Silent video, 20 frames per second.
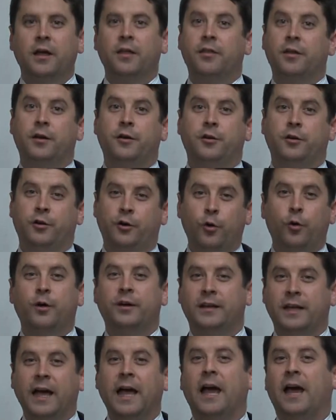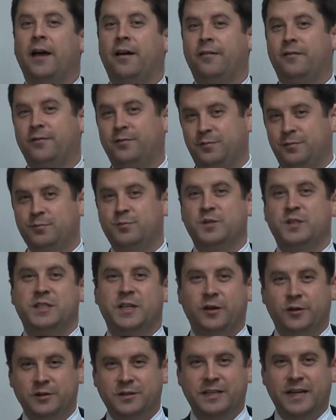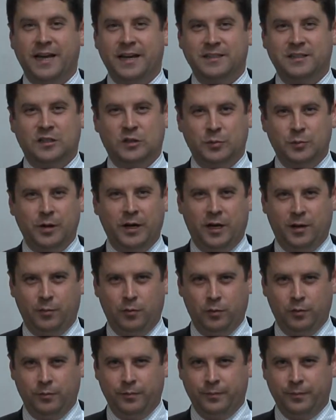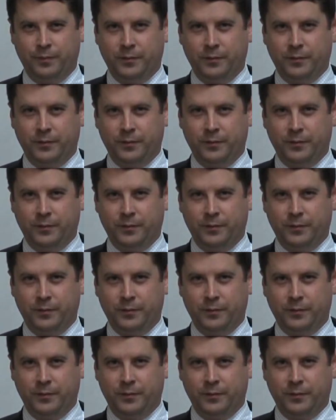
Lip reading: then you're going to have sales taxes payable.